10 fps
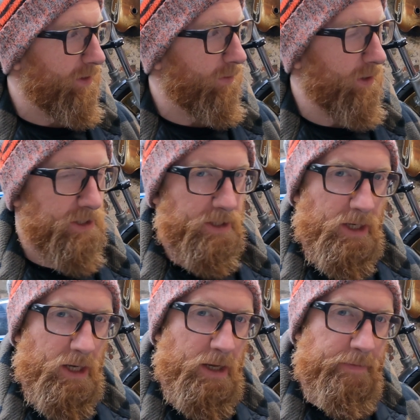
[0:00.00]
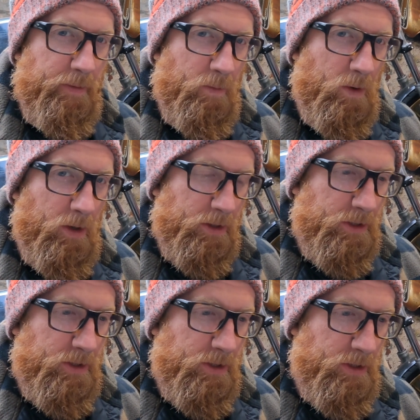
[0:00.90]
which if it
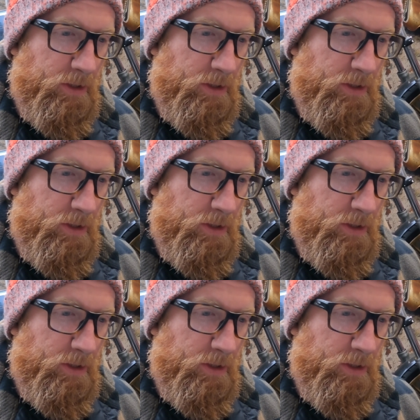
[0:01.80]
works,